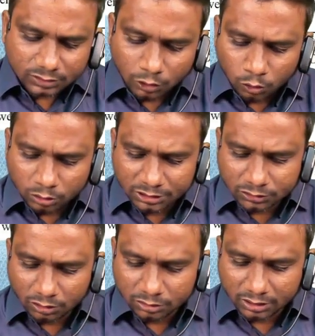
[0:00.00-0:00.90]
Closing
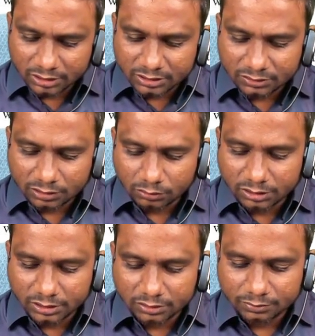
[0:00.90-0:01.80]
stock 36,000.
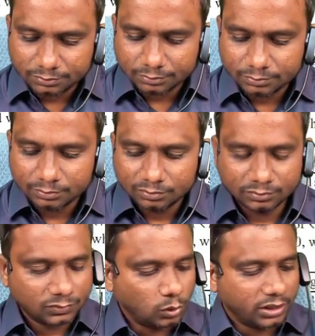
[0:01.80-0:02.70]

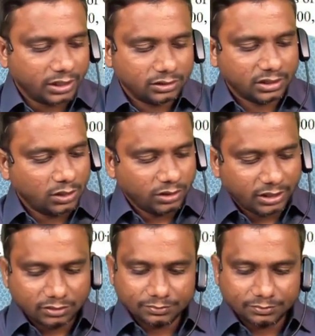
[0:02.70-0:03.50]
Okay. Calculate